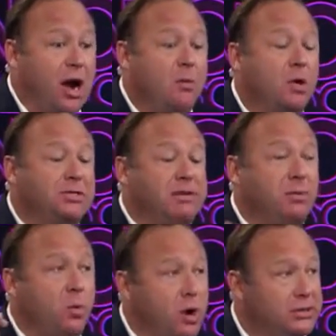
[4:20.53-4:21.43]
And what's
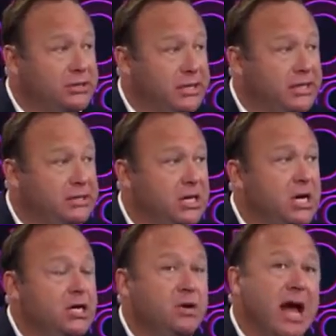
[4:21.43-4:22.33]
even worse is
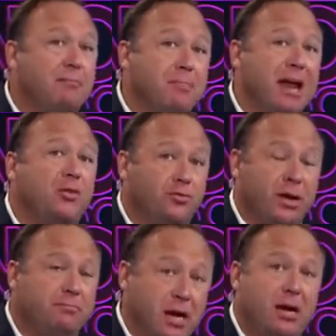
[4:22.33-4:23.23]
you got
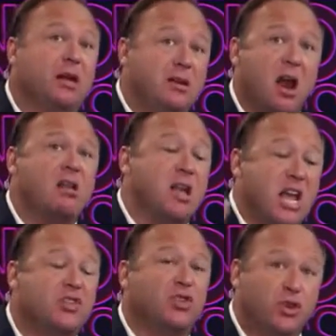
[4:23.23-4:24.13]
mainstream media telling you
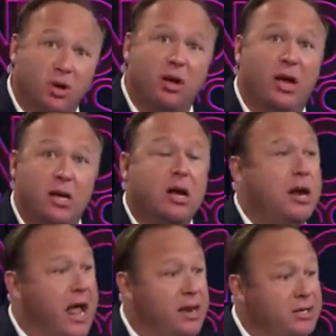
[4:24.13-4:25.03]
it's good,
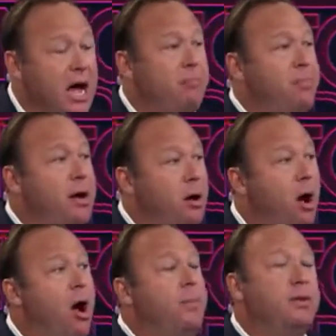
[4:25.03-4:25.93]
and it's up there
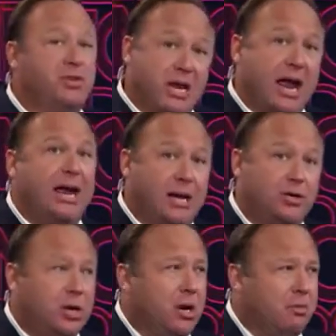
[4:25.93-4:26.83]
on the
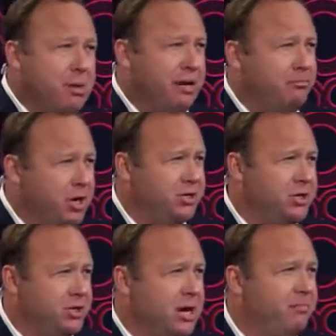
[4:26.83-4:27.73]
stage being pushed
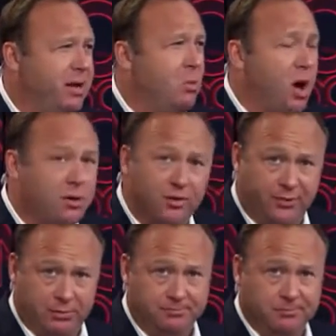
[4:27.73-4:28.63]
as something wonderful.